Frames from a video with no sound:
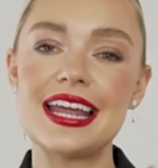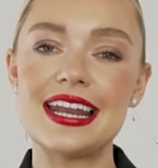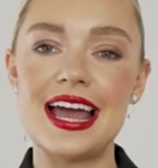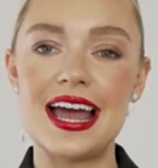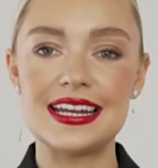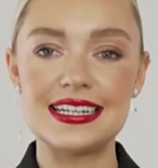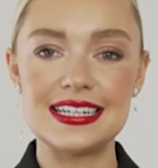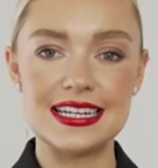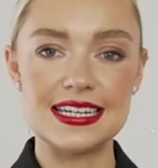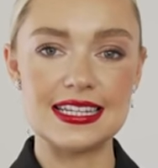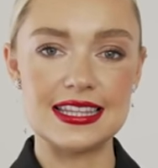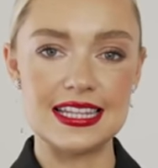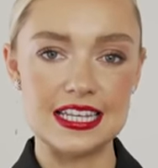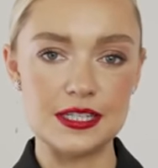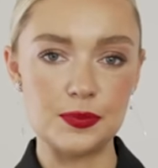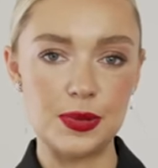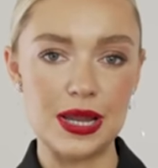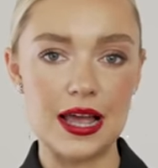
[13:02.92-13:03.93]
and added
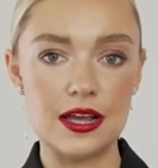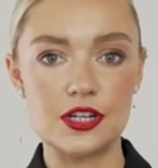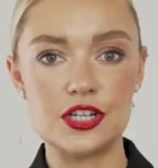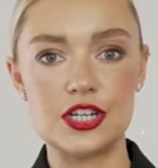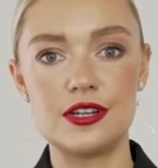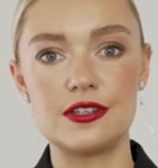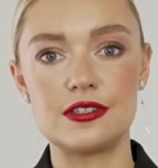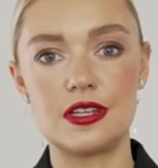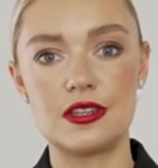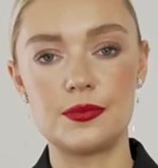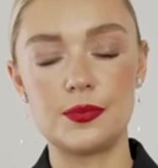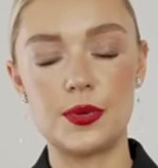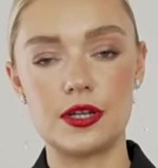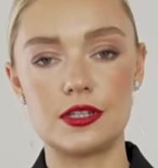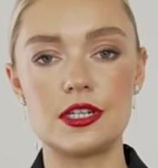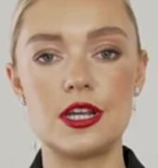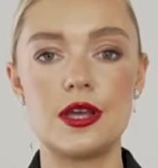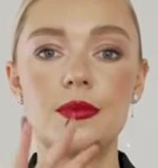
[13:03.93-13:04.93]
these black shoes on the
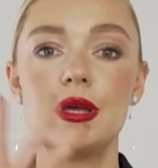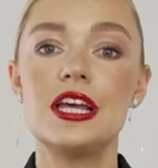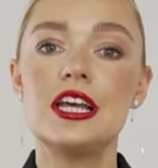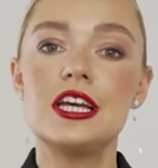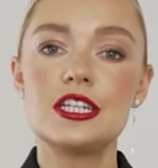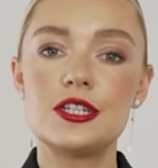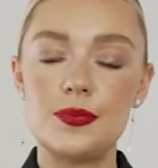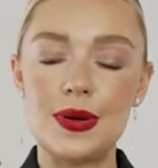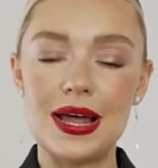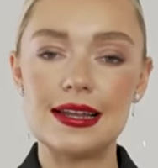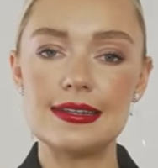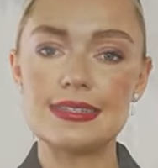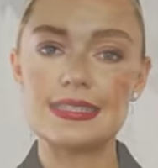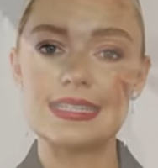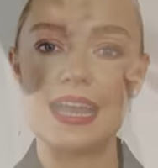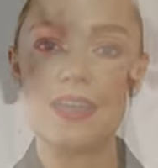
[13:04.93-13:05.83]
bottom to balance